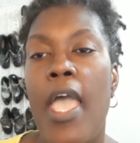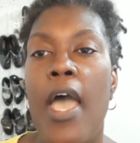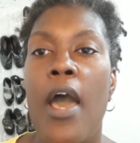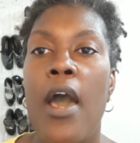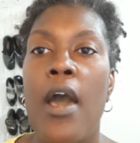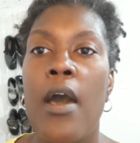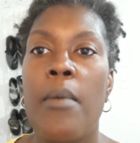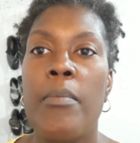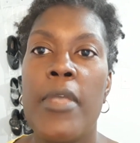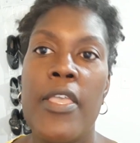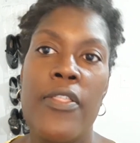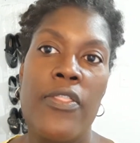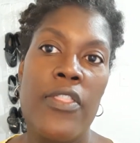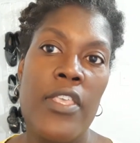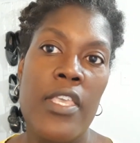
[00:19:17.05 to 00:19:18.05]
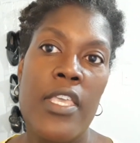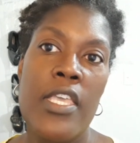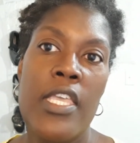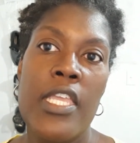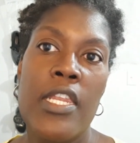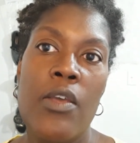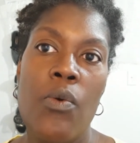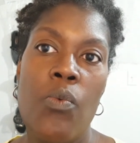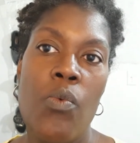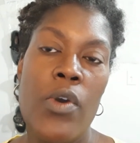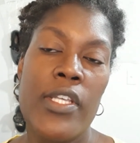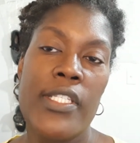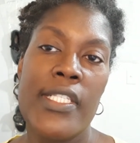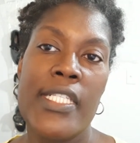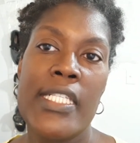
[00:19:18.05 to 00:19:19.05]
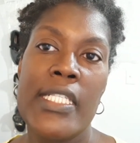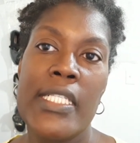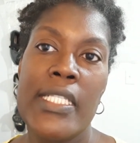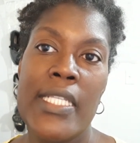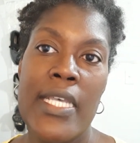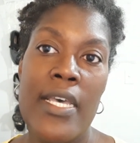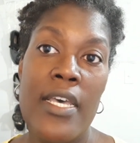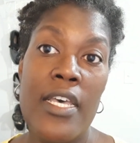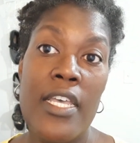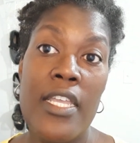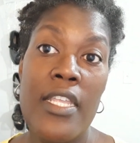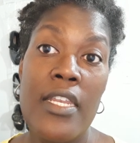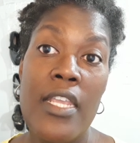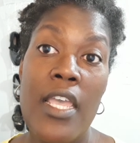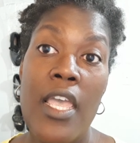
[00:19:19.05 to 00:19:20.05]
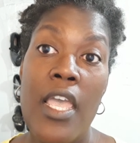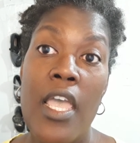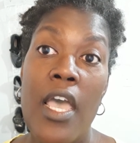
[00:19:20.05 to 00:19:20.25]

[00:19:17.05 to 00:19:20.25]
And then once it's done,